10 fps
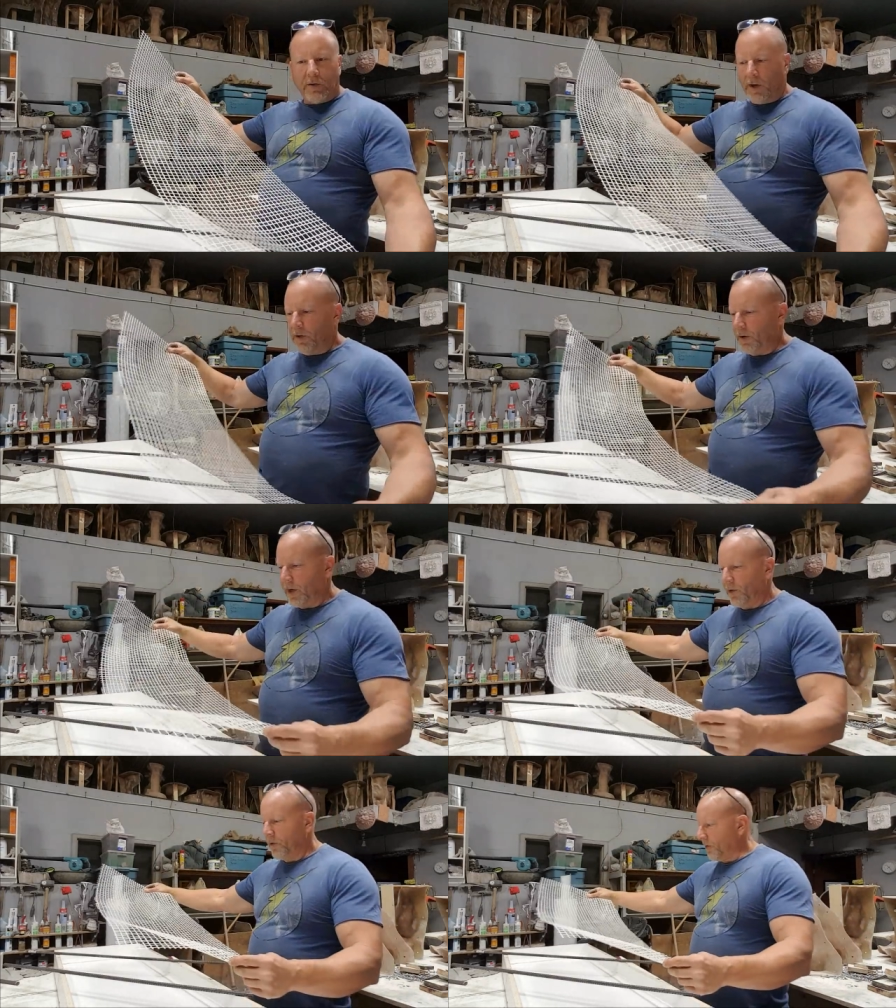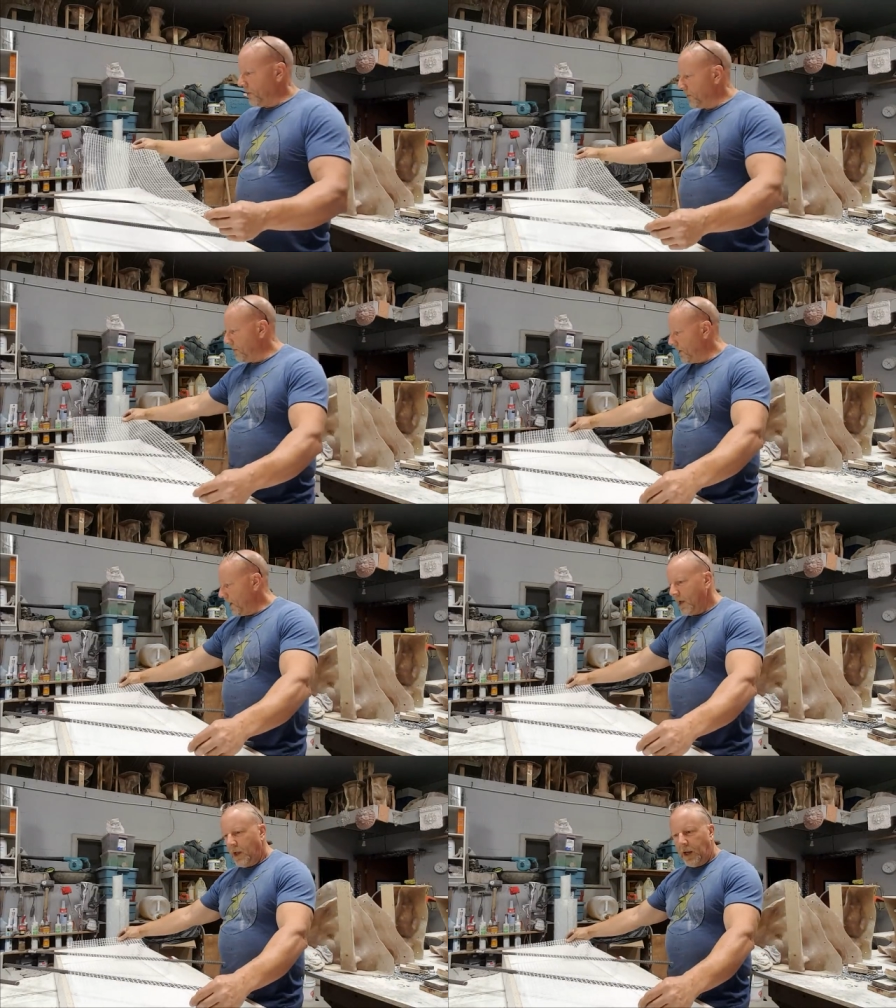So here it is.
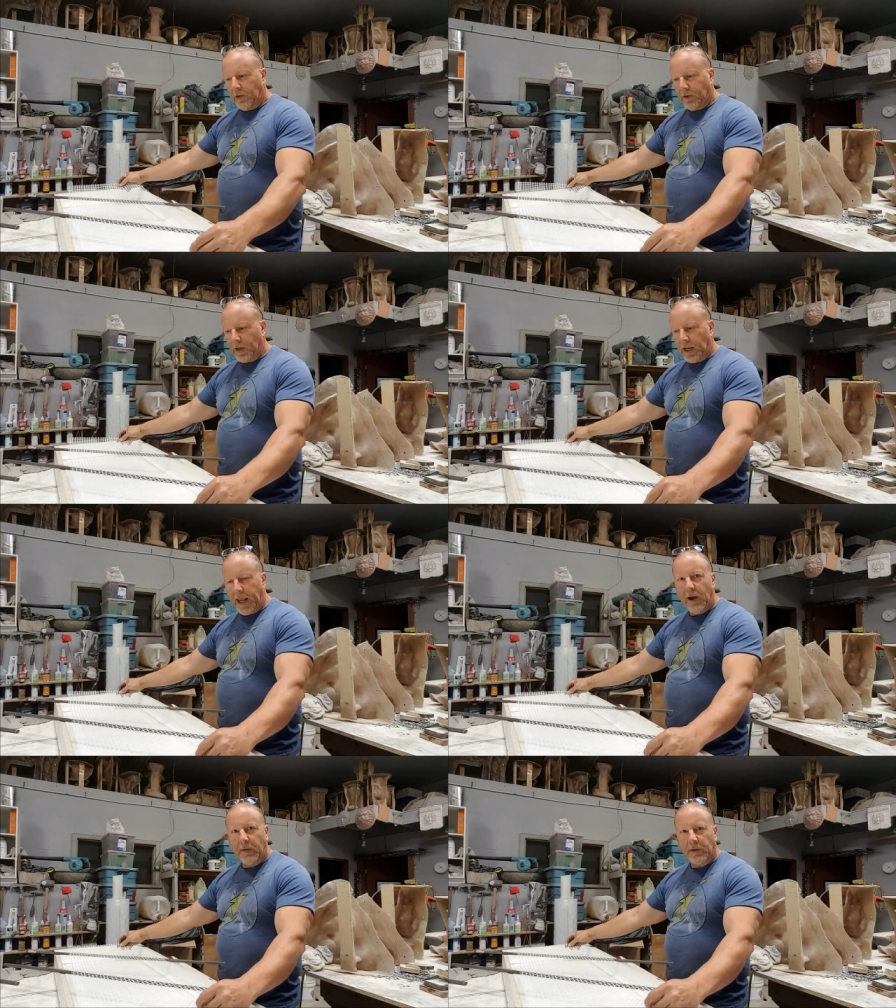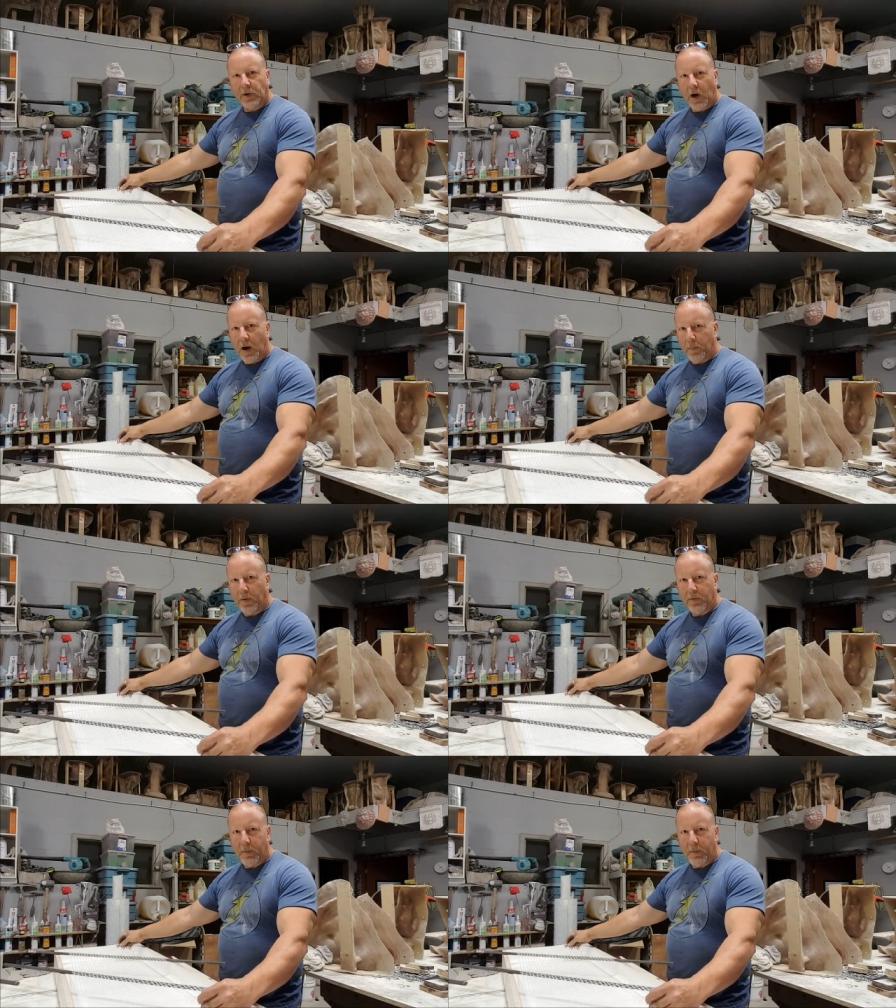It's gonna lay on the top.